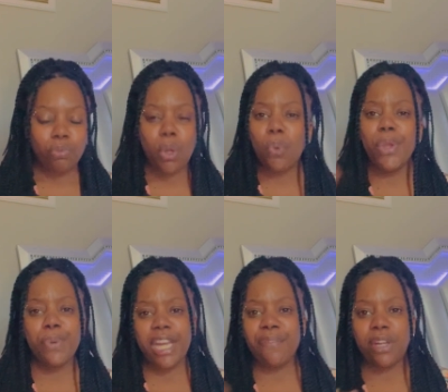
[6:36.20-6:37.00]
we
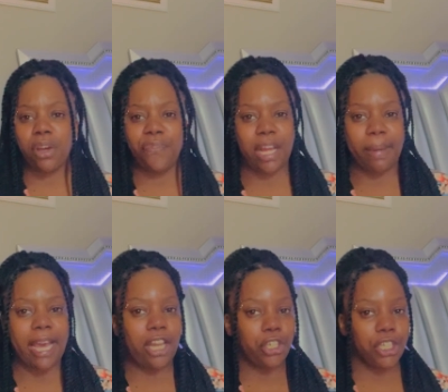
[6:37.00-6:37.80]
would never know I feel like my
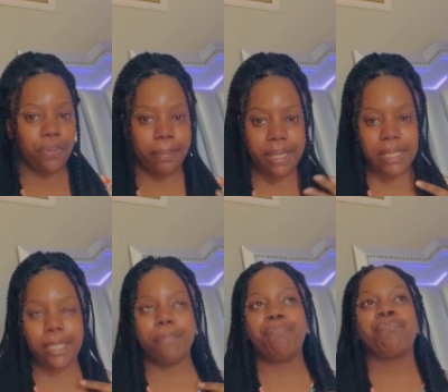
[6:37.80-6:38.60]
allergies gonna mess up